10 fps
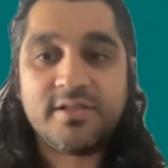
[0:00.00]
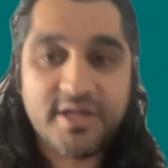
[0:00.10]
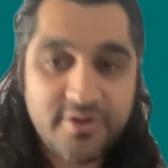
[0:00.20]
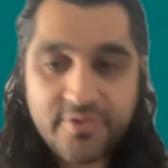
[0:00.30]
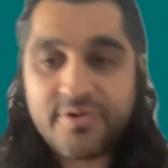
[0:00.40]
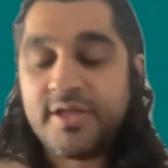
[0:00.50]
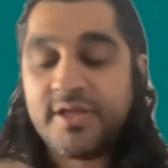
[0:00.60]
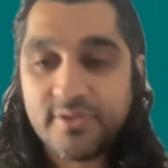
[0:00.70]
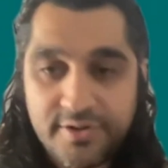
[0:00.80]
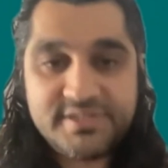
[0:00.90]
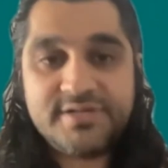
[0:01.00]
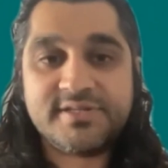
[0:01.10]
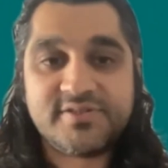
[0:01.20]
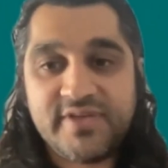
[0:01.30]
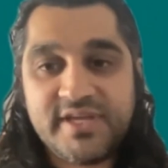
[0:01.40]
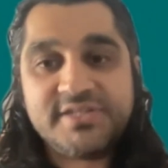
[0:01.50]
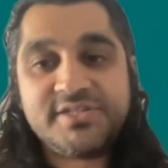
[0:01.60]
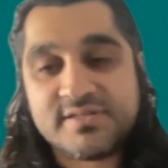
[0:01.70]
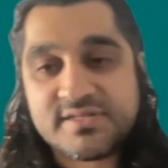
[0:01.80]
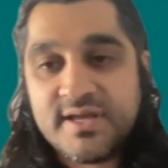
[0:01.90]
online ordering, loyalty,
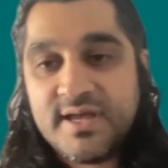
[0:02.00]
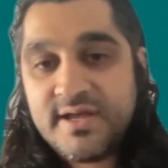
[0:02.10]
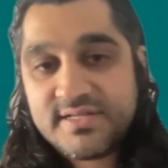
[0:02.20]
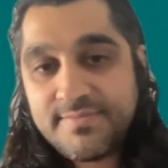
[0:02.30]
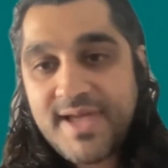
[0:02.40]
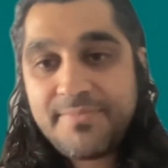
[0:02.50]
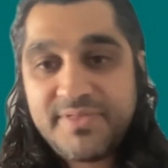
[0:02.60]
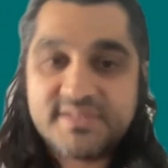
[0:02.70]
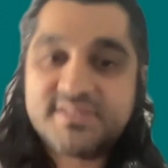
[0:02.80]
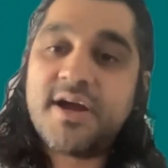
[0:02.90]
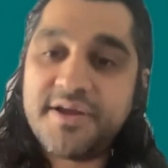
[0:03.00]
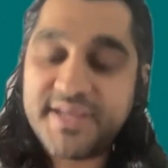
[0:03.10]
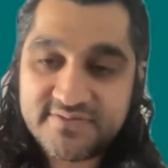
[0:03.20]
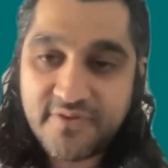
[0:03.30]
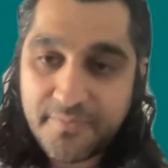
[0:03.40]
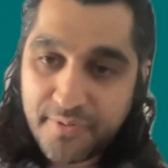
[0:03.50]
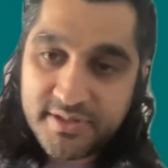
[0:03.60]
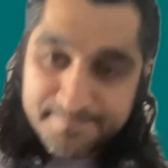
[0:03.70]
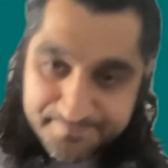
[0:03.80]
reservations to map the entire guest footprint,